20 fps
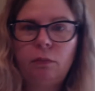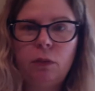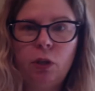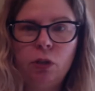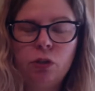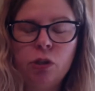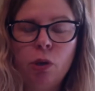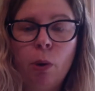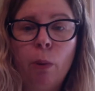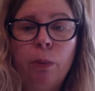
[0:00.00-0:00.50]

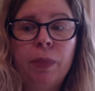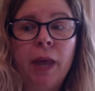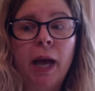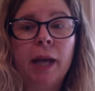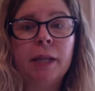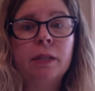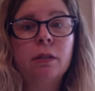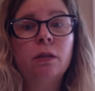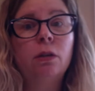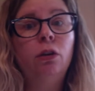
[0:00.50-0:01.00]
So
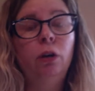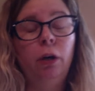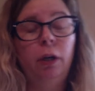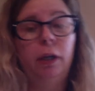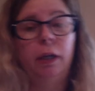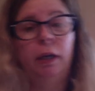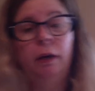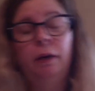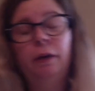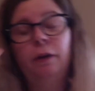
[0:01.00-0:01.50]
that's
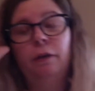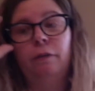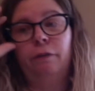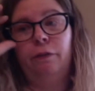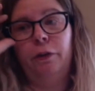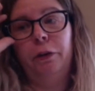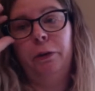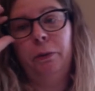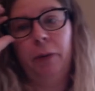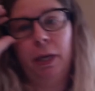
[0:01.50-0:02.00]
good
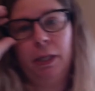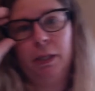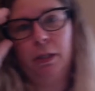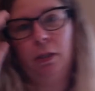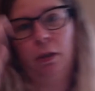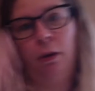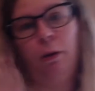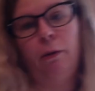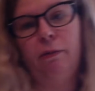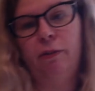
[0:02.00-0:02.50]
for you guys
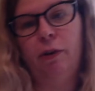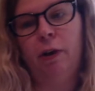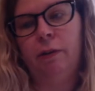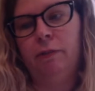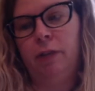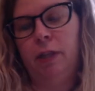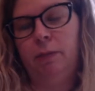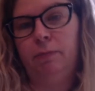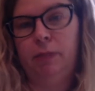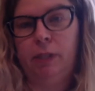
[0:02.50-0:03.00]
to know if you're ever
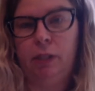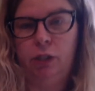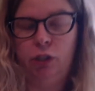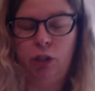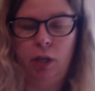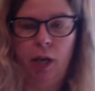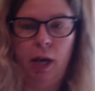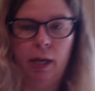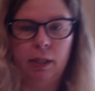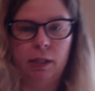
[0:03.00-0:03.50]
in the
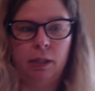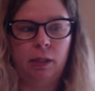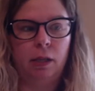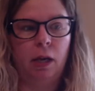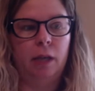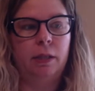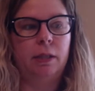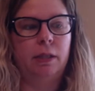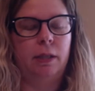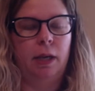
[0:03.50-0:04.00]
position as
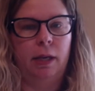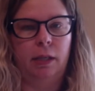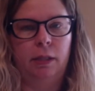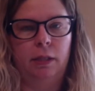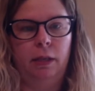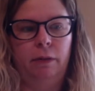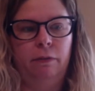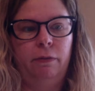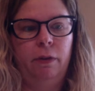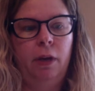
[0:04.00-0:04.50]
a
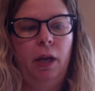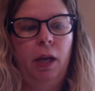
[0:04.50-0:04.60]
detective